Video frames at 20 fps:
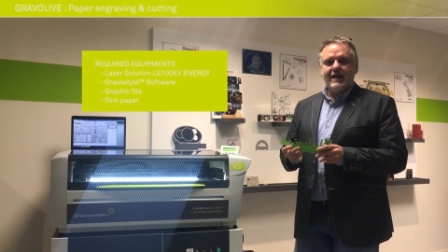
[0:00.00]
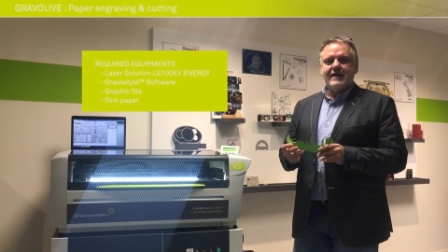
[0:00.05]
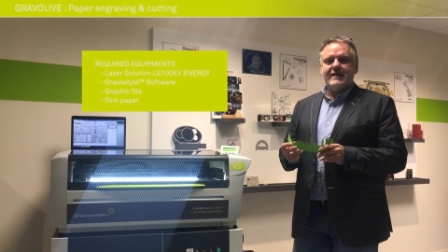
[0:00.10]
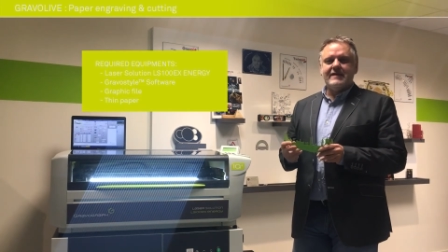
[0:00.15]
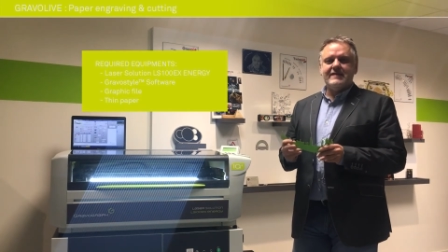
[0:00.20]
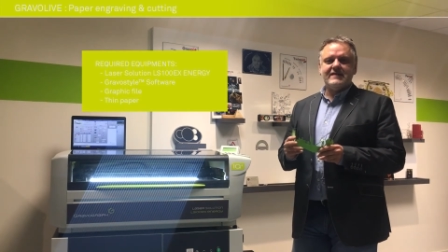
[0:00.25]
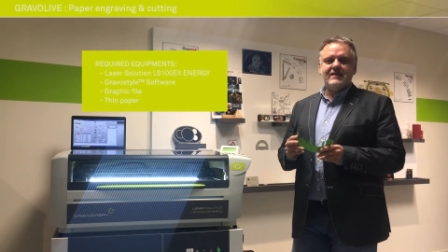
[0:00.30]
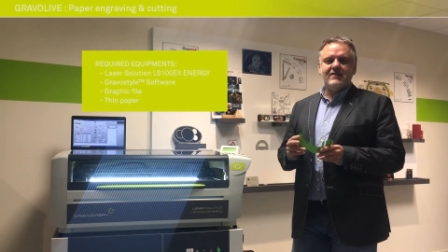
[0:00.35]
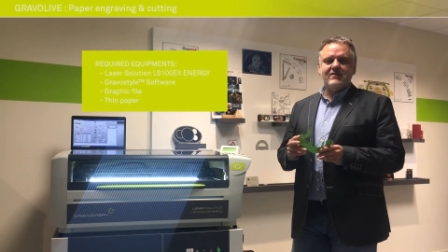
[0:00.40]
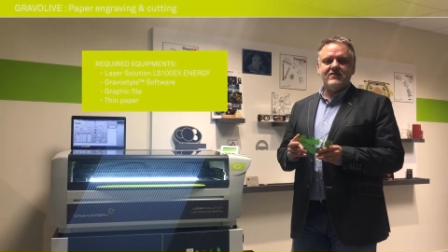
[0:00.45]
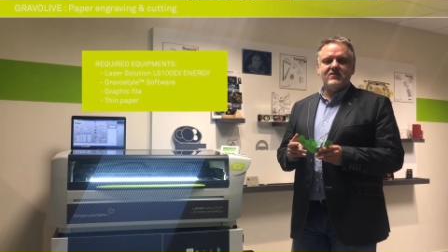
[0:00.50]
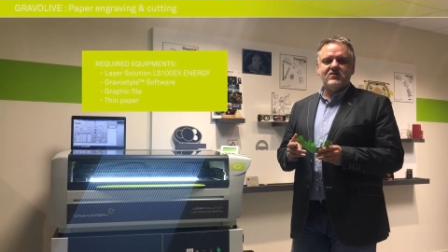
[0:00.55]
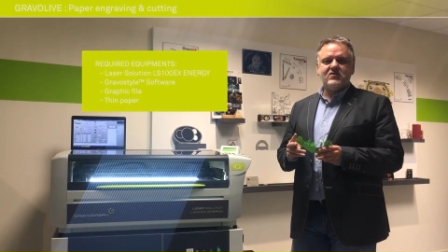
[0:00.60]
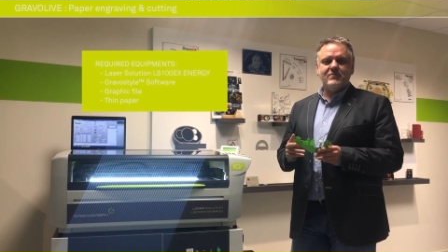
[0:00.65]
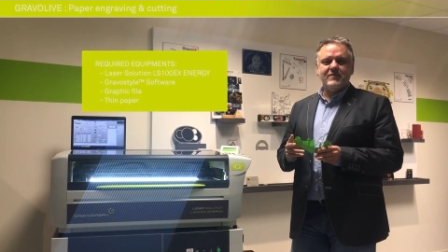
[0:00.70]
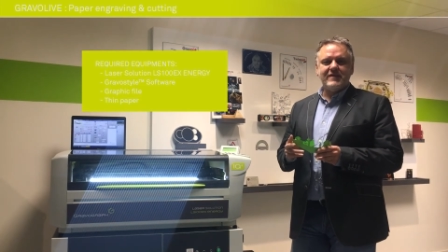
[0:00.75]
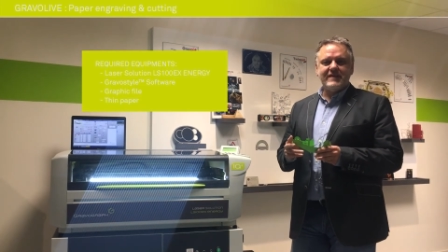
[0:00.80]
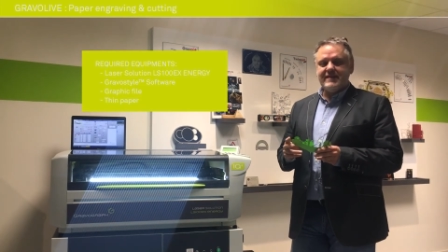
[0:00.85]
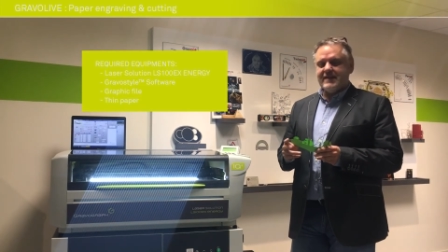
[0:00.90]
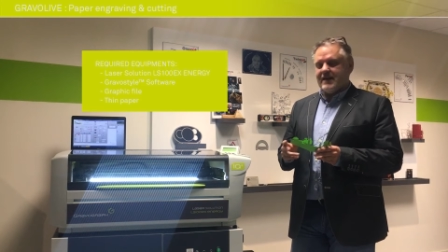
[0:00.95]
is going to
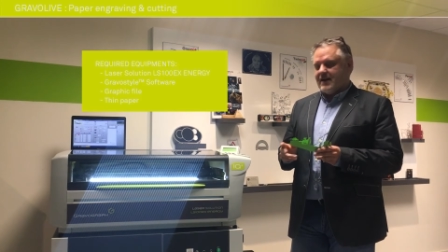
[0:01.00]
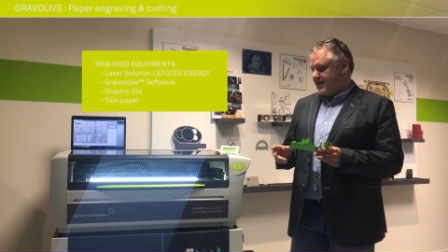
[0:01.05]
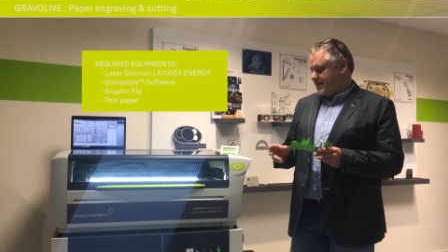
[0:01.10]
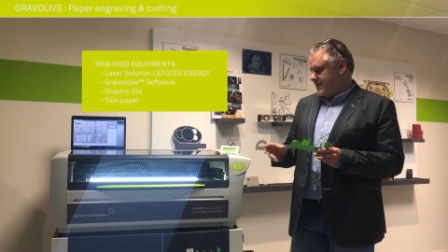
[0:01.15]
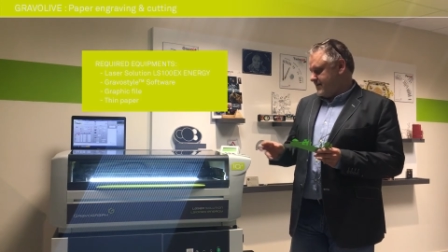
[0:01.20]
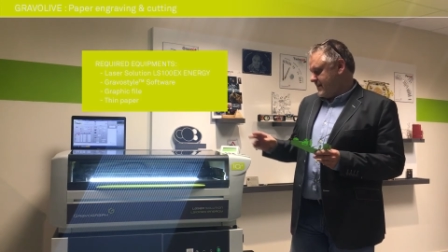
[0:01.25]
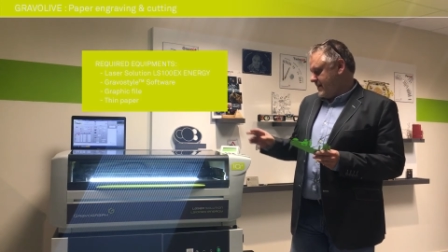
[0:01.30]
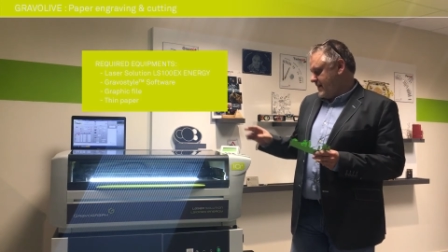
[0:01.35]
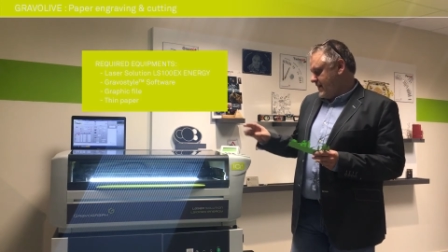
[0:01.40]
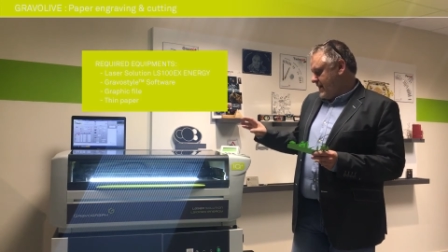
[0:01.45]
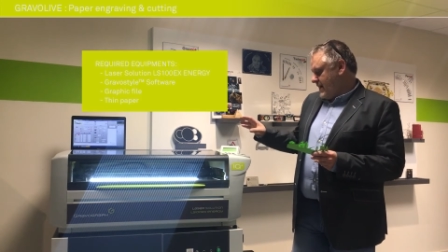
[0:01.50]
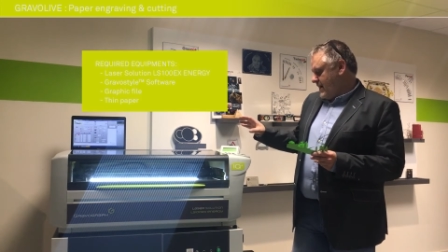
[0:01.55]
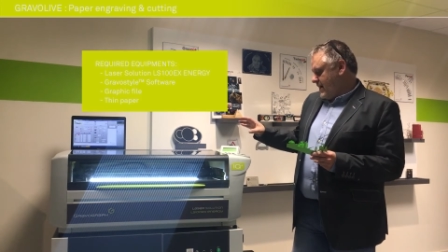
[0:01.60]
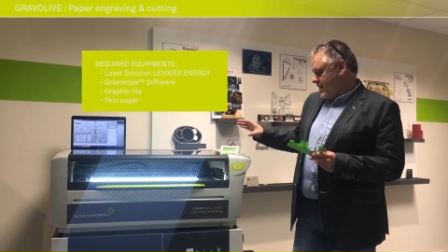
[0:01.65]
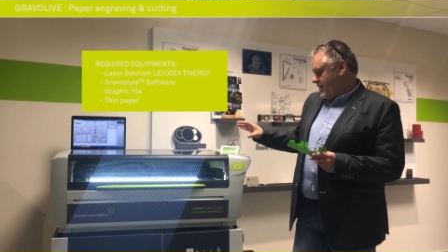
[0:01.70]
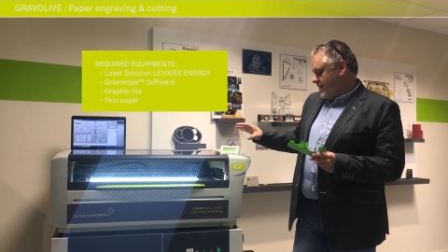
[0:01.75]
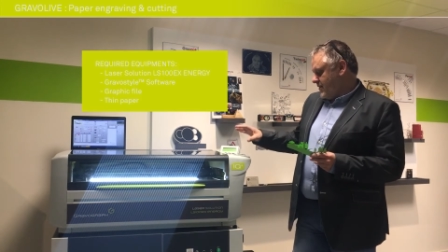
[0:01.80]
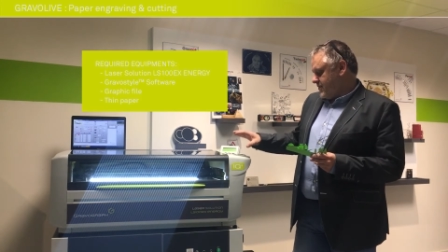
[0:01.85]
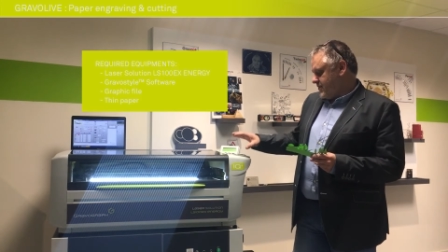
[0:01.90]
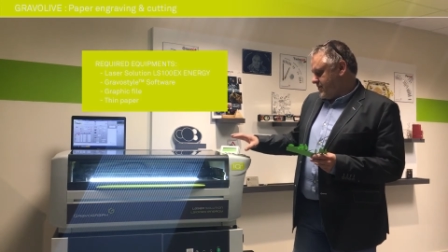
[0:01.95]
be done
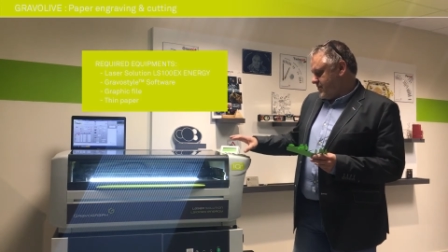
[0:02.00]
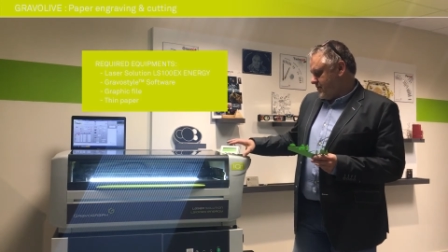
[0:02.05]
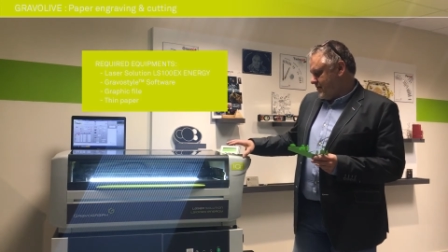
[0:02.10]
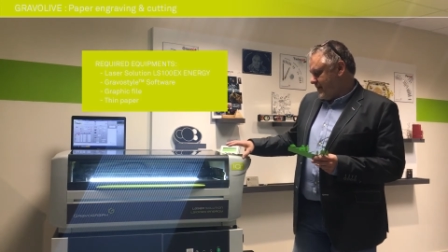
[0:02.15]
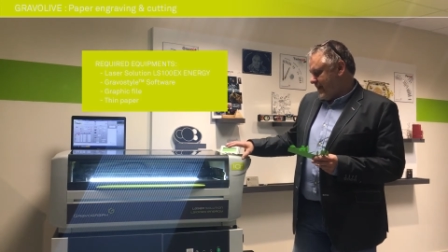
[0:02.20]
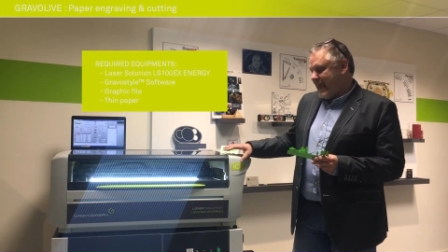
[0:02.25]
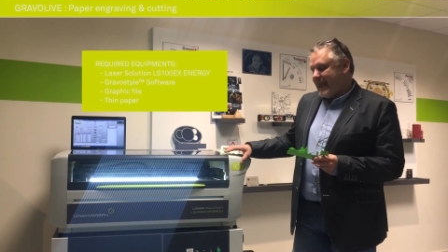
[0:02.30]
on the